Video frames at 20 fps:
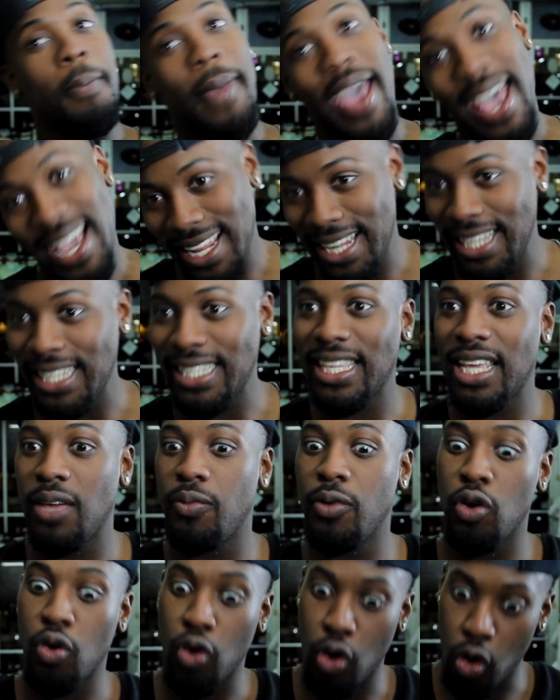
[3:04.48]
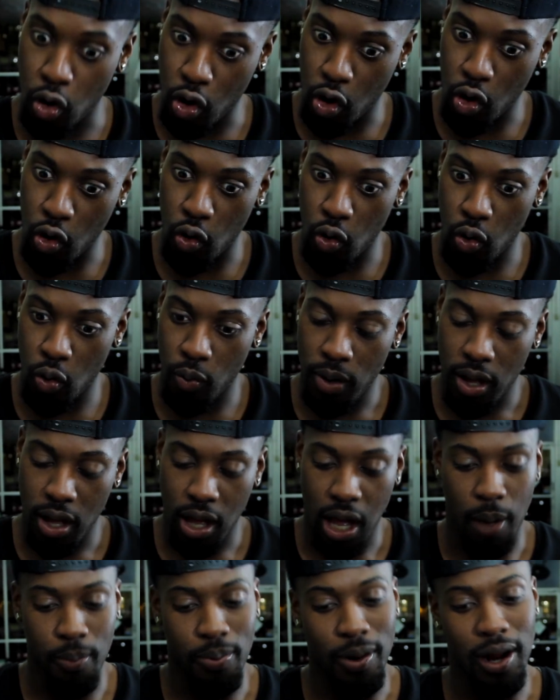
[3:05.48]
back in this thing. We gonna go home.
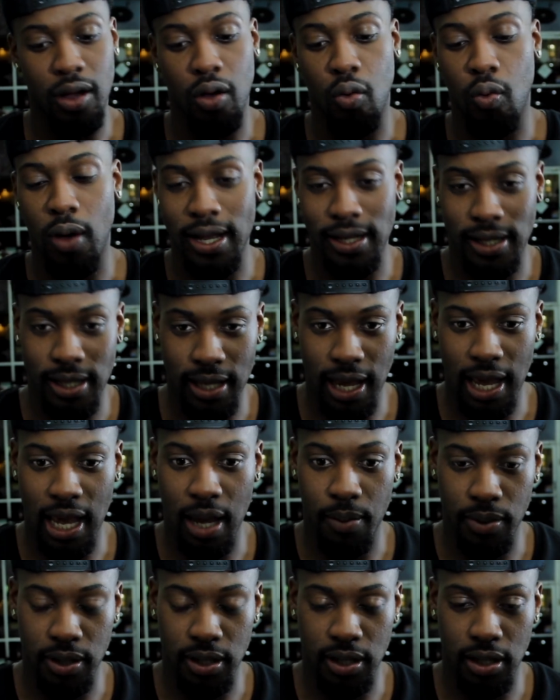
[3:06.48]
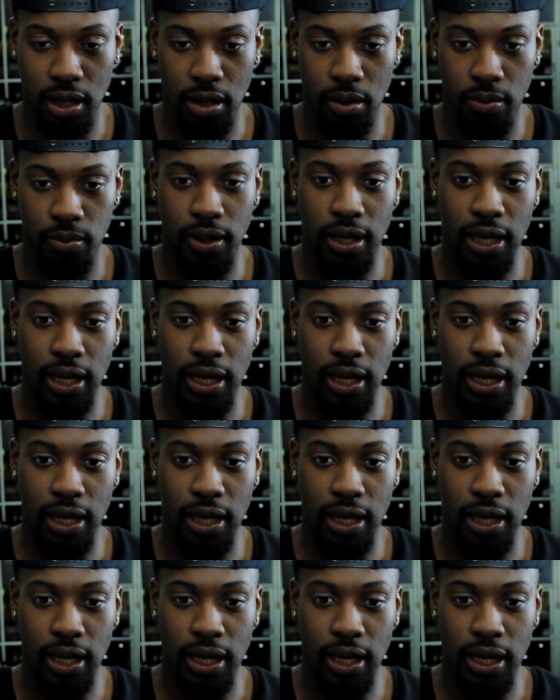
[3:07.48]
I'm probably gonna watch the game or something.